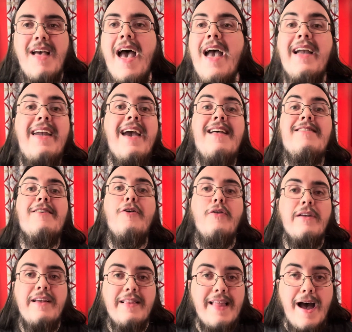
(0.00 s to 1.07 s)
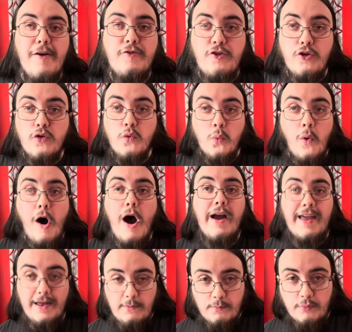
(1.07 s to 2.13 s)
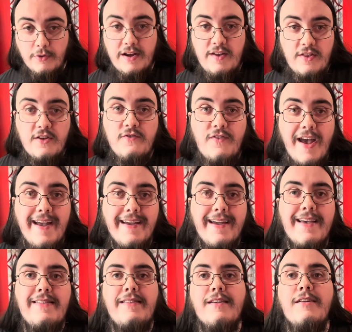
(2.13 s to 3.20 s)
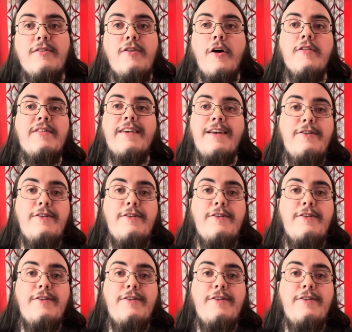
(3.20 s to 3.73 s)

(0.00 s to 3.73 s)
Kids are only allowed to walk and breathe in Vegas, and adults can